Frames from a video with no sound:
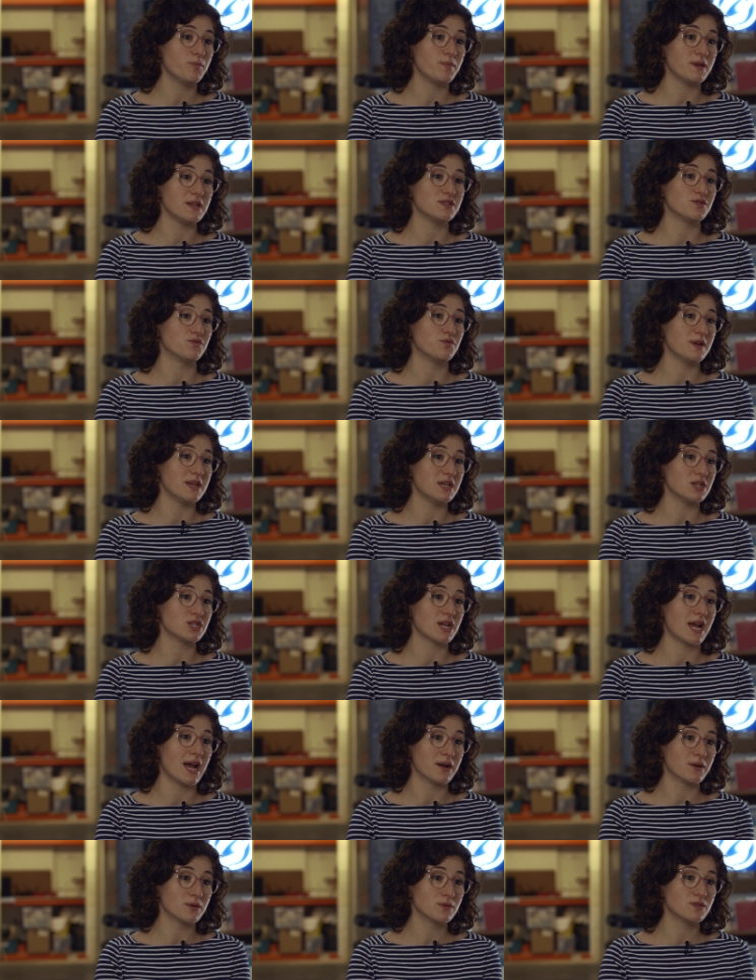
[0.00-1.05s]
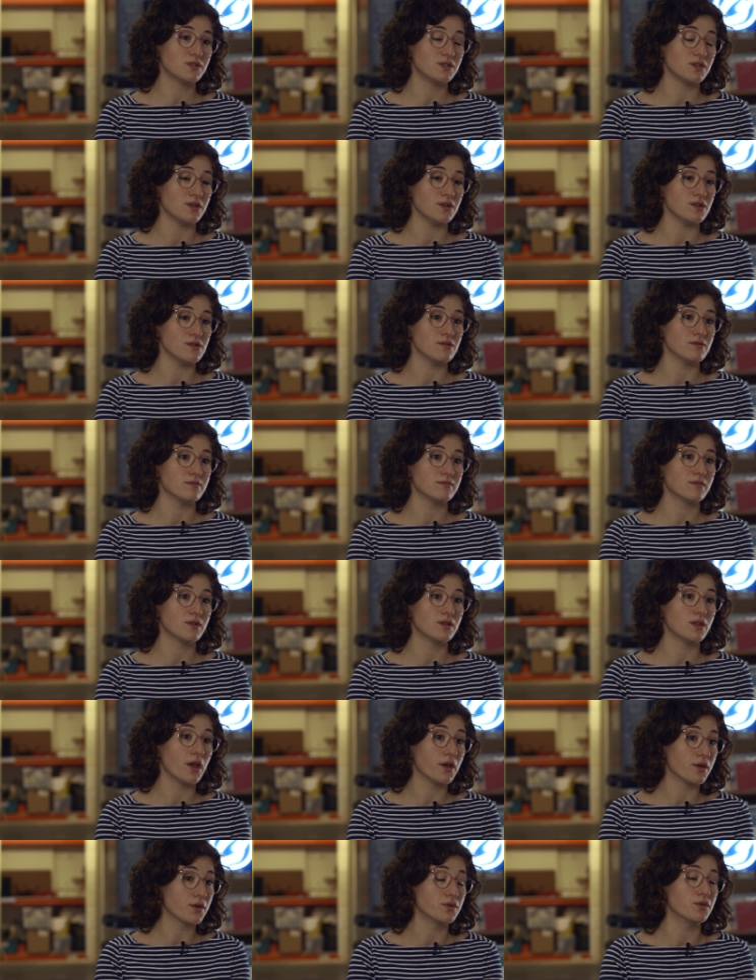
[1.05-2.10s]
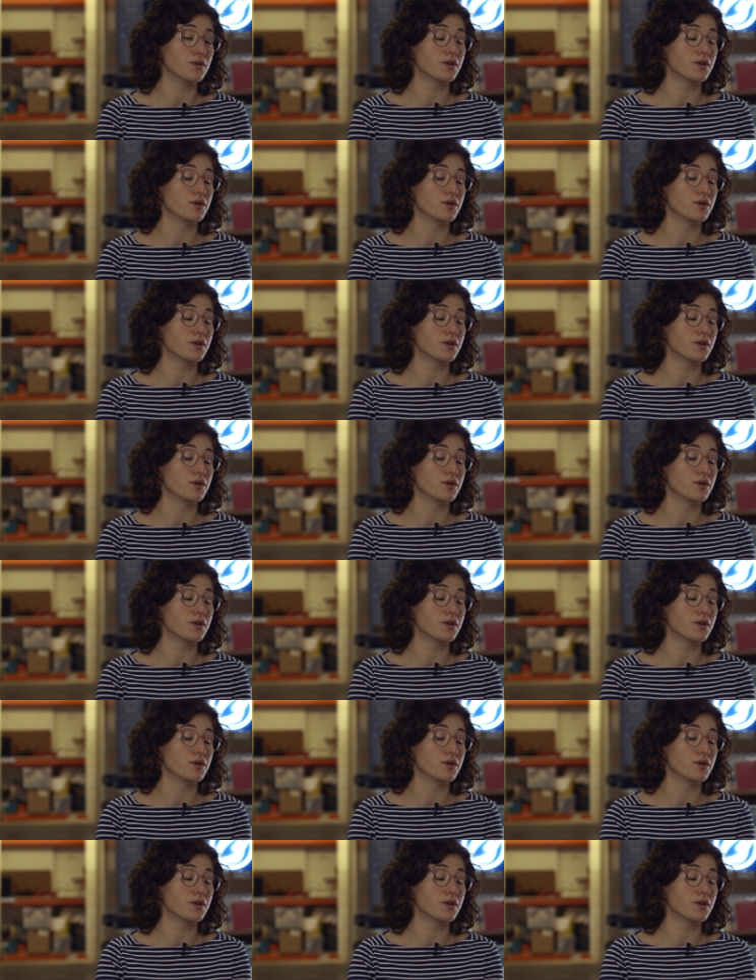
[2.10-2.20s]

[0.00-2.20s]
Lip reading: would be to reach out to local